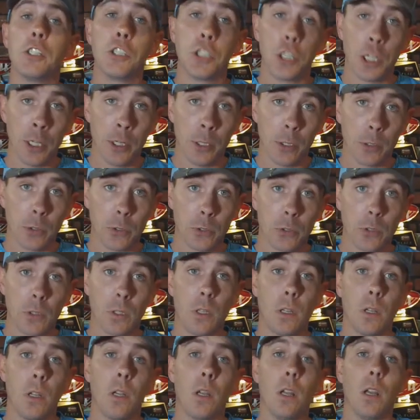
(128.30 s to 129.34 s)
cheaters.
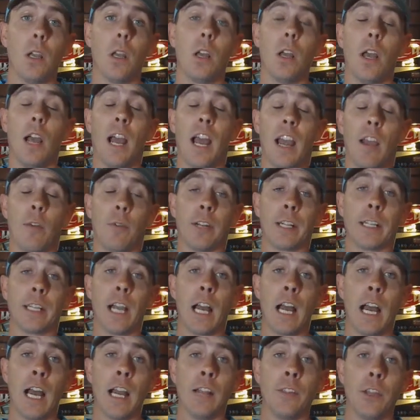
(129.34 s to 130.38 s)
Having a
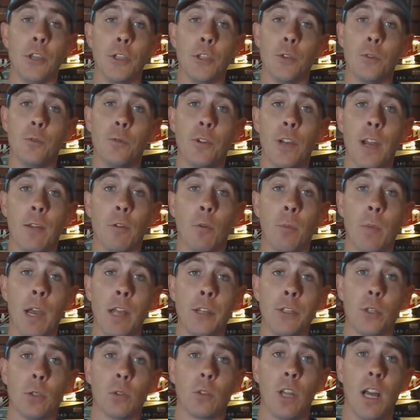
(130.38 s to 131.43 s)
guy that you've never
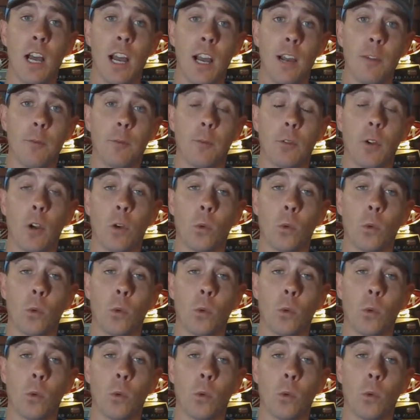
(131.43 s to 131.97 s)
met in your life,